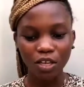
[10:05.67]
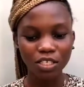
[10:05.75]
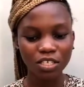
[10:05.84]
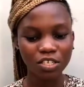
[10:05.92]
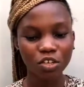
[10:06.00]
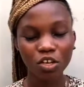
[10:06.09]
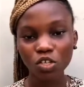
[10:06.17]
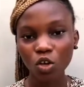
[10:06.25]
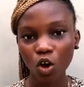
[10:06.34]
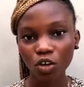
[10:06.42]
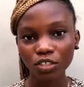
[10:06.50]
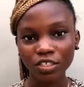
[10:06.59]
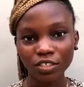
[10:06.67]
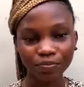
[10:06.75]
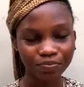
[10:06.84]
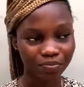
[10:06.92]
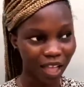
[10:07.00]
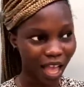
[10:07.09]
It is also called the
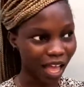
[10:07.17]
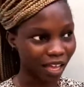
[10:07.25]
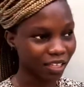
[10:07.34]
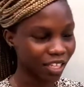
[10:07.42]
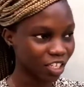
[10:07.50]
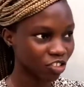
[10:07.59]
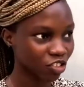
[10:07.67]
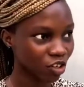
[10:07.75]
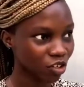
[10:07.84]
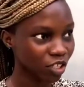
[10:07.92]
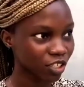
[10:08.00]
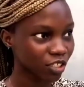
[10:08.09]
architecture